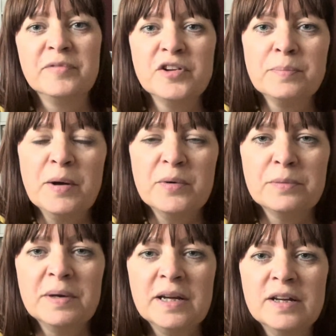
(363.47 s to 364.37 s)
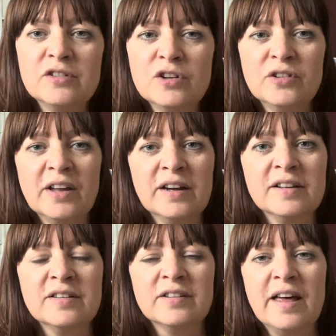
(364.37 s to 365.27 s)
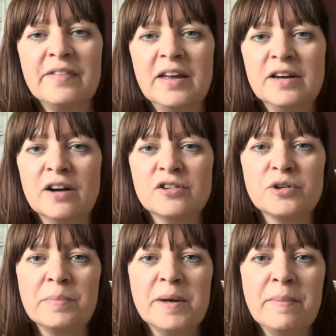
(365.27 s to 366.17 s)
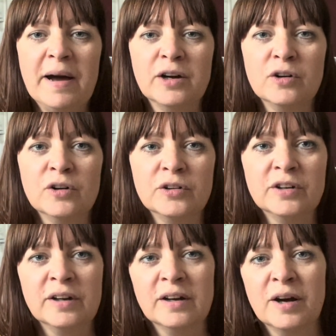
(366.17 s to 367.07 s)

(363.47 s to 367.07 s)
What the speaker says: Just bear with me 2 seconds, and then I shall be back on